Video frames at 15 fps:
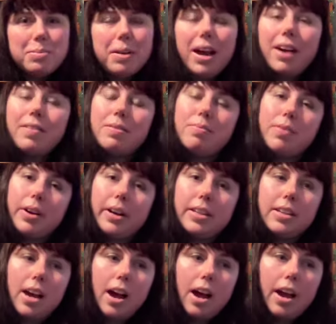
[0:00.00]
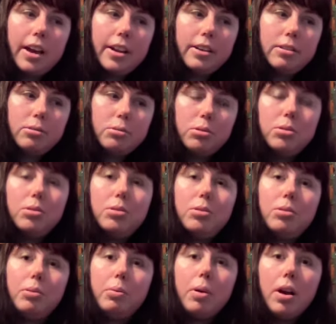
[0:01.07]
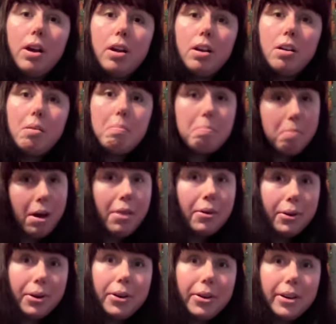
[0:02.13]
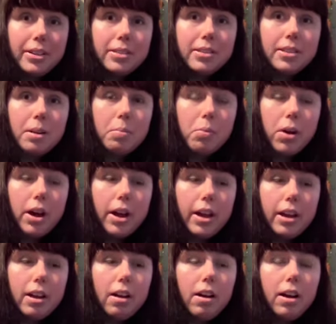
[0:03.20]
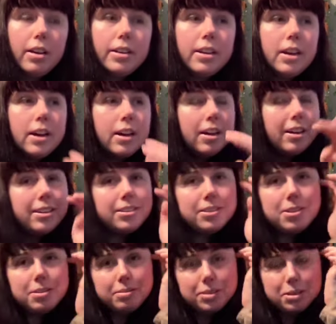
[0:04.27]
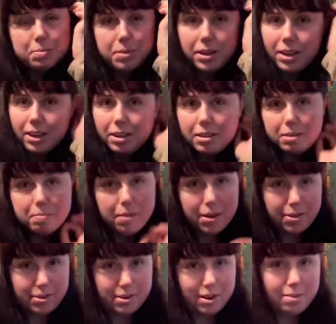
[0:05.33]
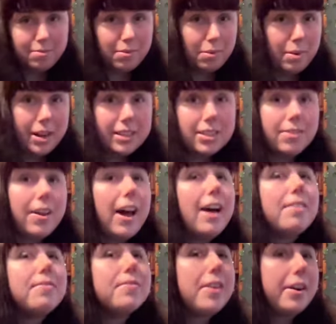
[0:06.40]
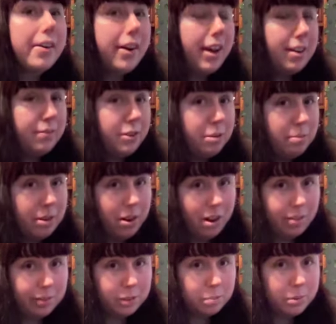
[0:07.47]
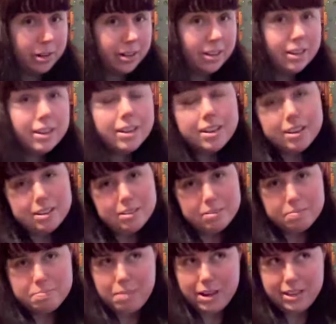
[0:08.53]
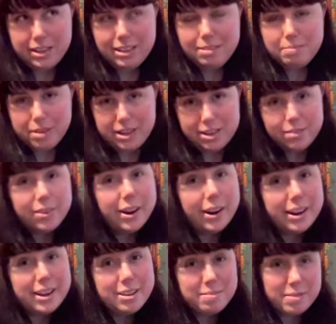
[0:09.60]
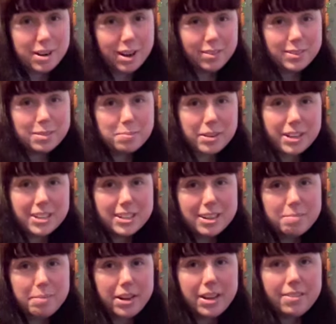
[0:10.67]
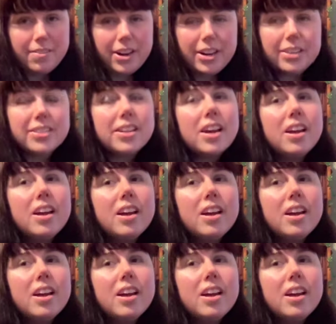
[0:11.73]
we have them very tied to motherhood in some way. Anya is known to be the mother of a race of half fairy, half human offspring. Many, many fairy human offspring. She had many affairs.